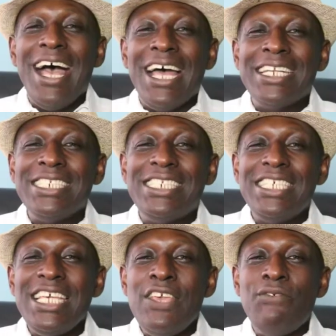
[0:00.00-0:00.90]

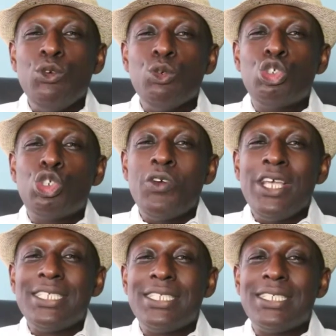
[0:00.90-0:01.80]
And if you
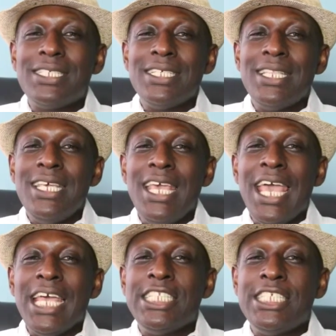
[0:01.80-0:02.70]
trace
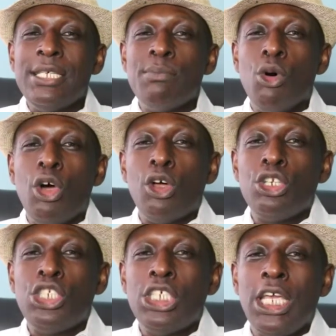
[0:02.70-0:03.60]
the
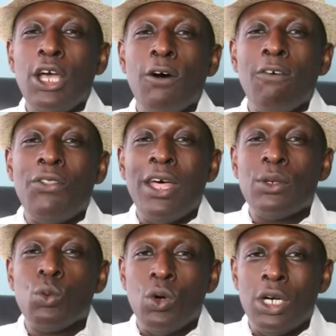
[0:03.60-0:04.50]
etymology of
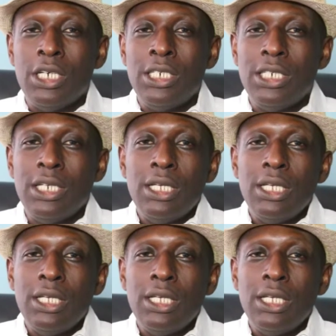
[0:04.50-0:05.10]
that word